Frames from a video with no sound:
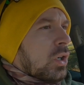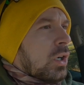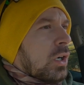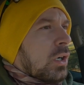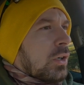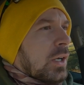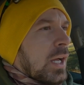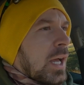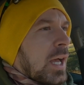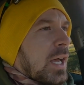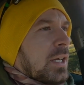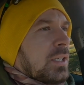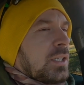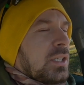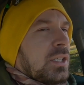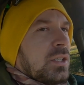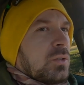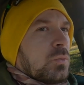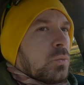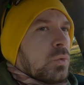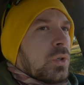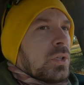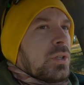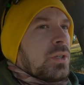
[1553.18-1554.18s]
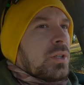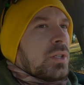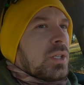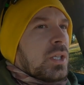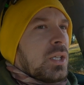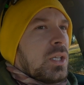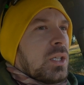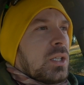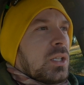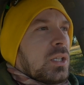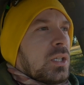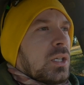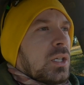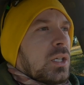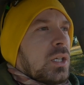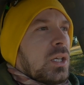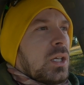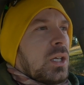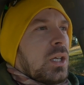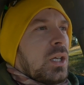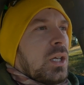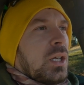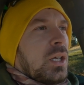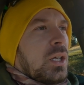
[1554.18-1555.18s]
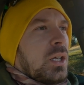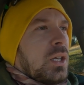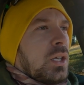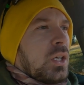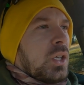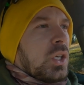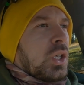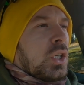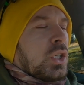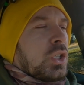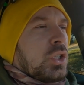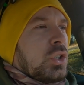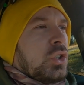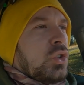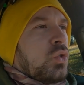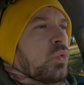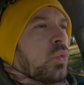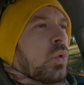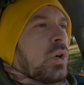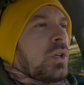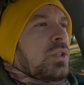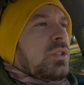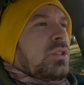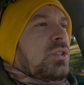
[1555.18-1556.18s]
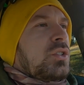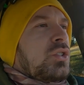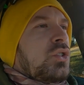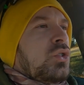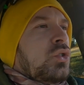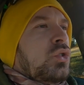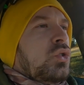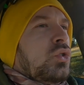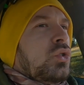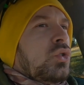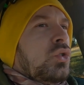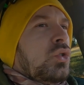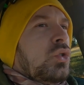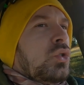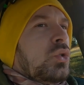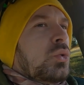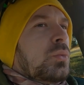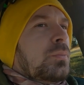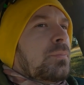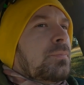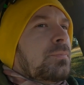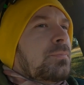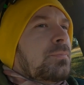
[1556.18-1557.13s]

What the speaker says: I'll add in one thing. You want to